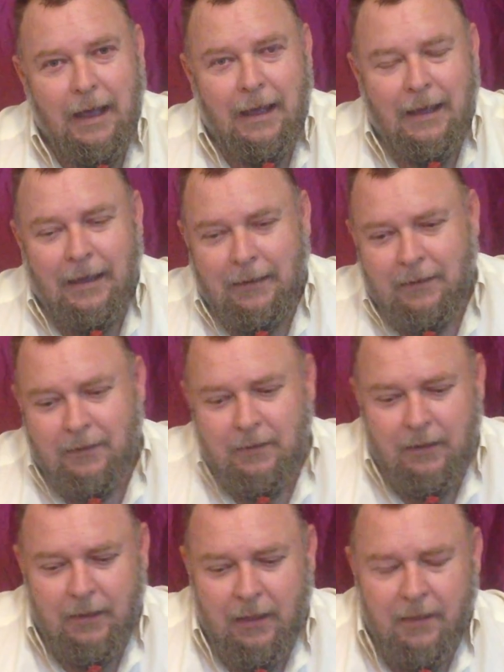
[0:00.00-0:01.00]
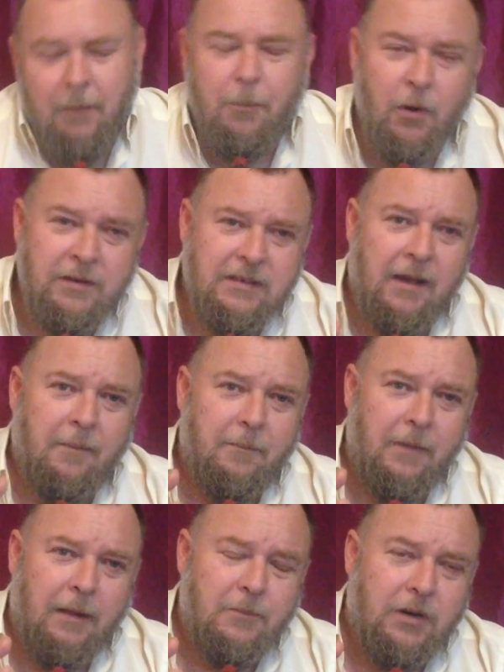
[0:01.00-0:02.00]
And the point
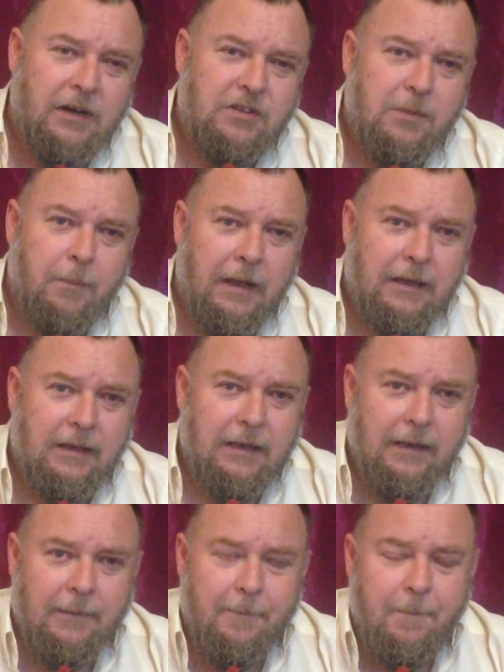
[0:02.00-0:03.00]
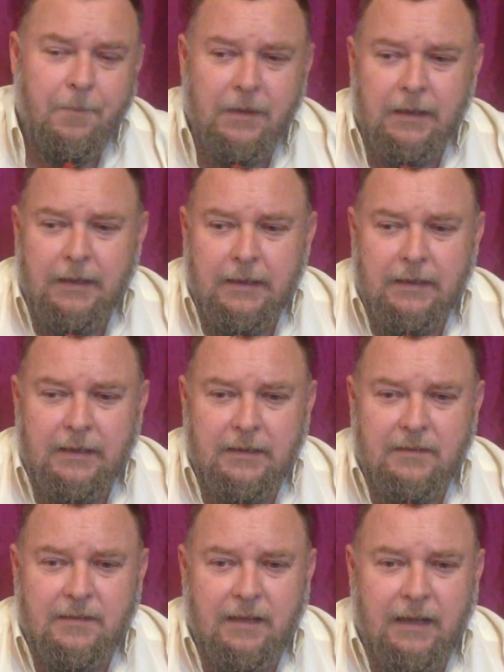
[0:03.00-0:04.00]
I'm trying to make here
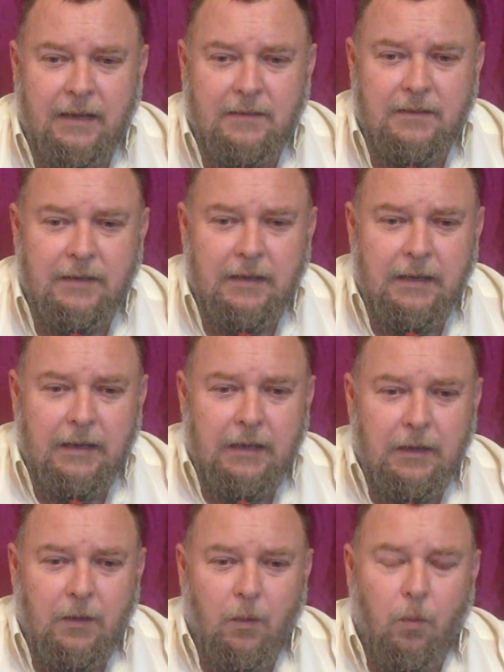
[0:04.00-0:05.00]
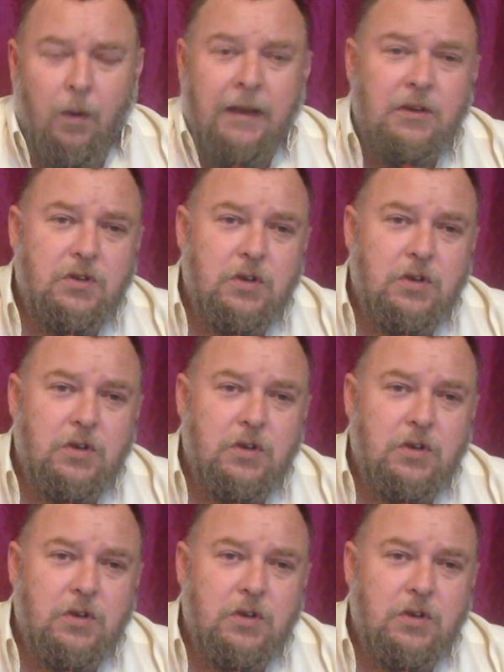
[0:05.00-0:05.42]
is that when